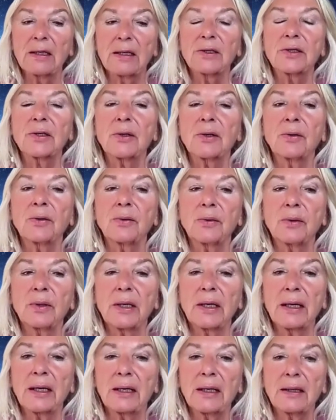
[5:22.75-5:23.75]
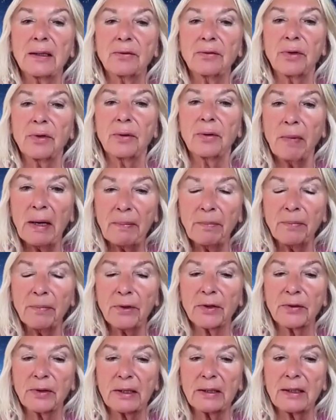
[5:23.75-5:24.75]
So
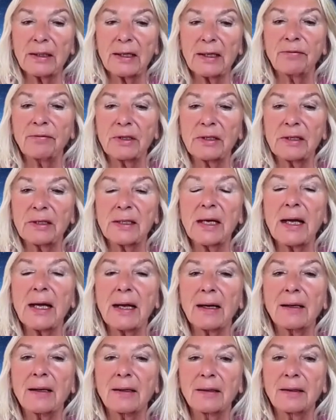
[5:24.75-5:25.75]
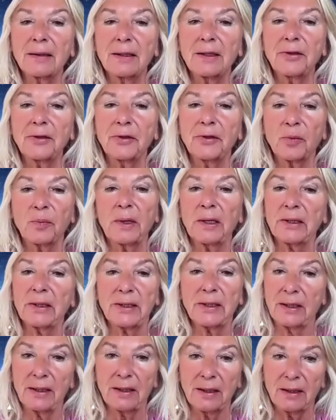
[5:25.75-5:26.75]
remember that every cell in your
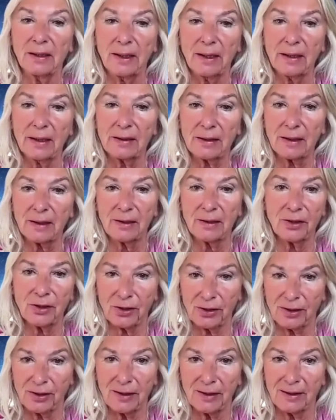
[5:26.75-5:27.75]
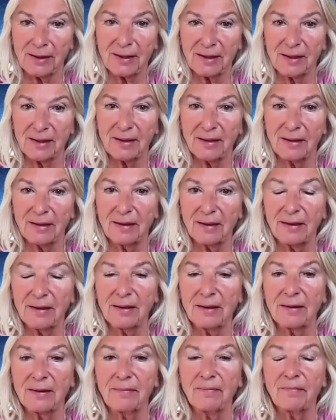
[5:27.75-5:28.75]
body has consciousness
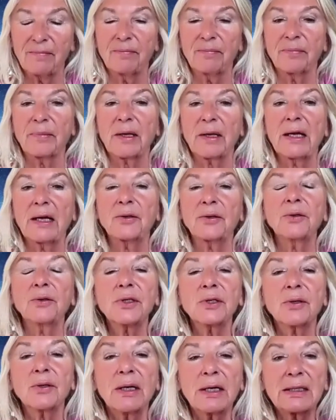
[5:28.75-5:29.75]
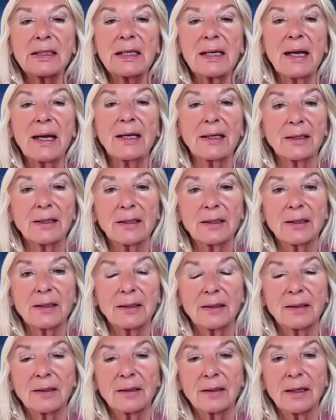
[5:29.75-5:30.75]
and also has light,